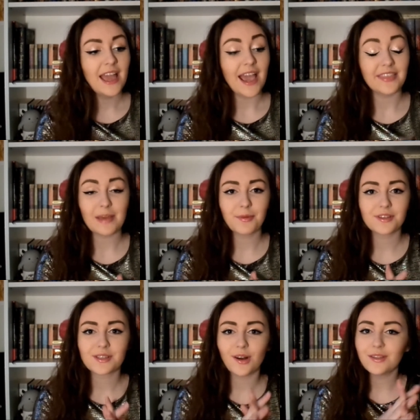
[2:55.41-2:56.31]
and that book
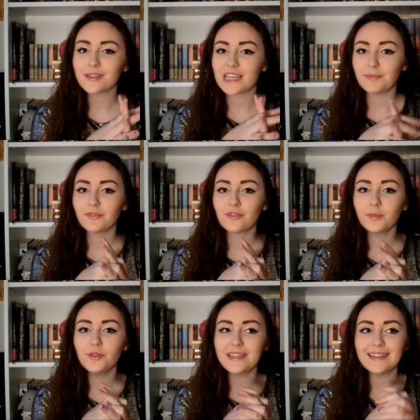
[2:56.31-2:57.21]
is called Escaping from
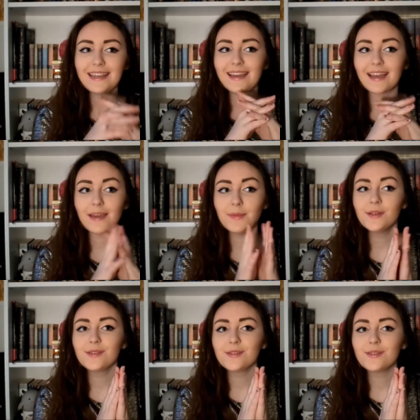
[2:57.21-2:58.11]
Houdini, and I'm
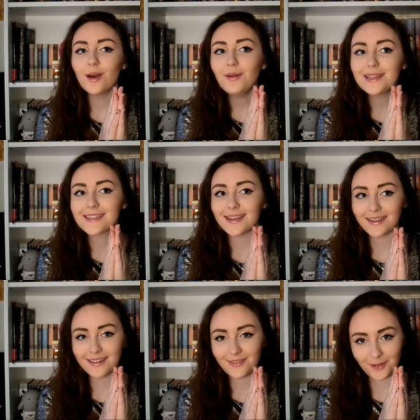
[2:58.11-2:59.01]
so
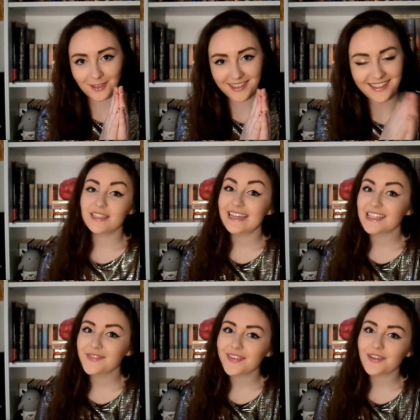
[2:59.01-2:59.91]
excited for it. The
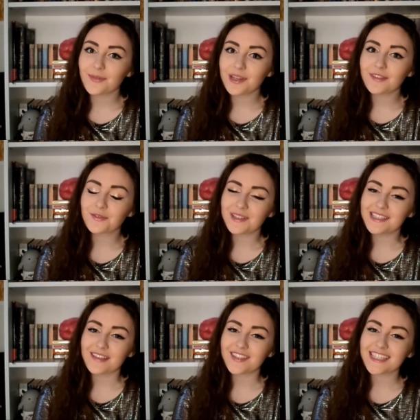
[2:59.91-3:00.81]
next favorite read of
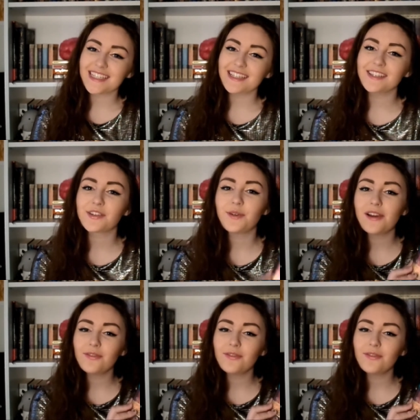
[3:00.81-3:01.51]
2017 is A Crown